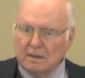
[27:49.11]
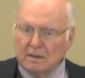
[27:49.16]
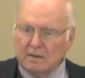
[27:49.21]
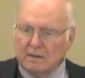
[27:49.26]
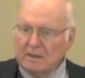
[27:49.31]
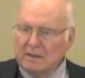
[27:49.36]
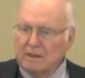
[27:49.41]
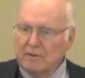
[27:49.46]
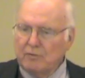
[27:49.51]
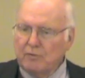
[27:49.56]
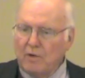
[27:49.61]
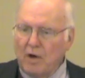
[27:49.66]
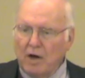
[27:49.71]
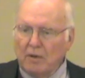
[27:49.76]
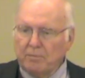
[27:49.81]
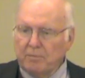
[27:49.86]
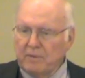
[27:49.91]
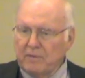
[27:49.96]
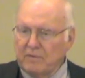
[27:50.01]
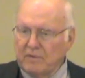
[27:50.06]
The
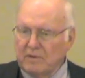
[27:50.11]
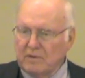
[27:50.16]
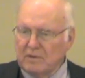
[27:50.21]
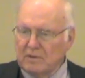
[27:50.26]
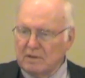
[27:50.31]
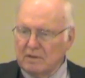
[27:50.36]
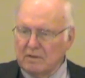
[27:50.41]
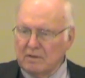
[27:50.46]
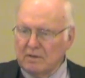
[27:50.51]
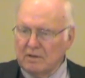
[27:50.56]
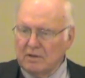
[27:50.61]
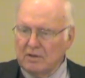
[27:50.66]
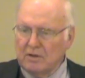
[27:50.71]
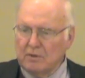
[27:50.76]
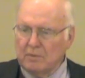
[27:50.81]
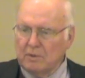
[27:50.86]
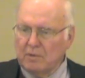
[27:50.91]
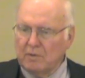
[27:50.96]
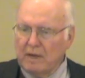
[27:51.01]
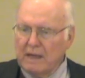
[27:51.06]
default position of the
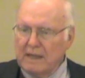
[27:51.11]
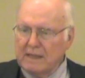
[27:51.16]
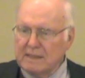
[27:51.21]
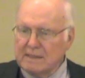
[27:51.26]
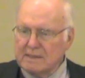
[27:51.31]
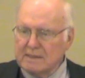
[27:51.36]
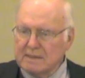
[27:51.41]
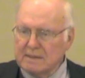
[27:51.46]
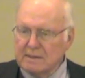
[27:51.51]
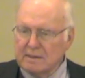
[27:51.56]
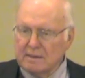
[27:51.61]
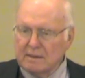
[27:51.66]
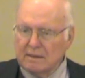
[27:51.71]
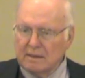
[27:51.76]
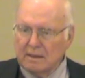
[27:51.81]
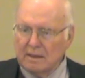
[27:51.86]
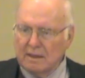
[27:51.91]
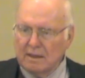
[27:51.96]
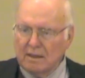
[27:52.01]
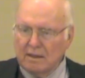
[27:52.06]
human race
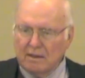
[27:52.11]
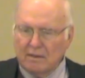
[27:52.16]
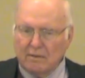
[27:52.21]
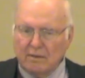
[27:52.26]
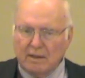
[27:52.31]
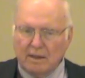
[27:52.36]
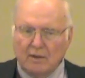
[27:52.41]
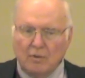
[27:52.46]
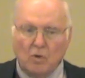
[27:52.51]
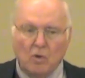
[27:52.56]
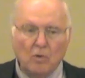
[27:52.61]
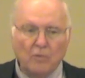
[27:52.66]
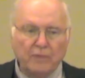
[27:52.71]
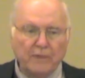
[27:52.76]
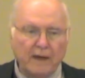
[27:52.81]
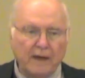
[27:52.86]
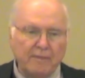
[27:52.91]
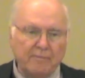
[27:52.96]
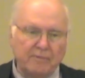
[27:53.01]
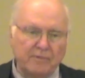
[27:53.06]
in old
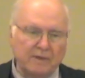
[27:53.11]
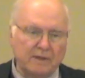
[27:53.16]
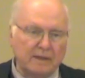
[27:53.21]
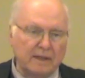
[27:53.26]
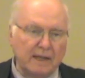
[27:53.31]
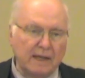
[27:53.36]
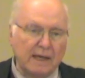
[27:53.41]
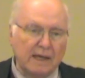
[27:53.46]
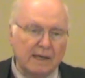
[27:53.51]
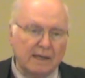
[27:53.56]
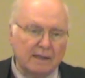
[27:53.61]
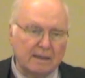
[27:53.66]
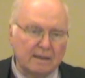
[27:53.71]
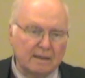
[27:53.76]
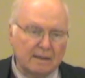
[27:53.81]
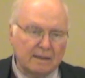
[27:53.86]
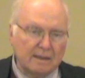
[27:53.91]
times and today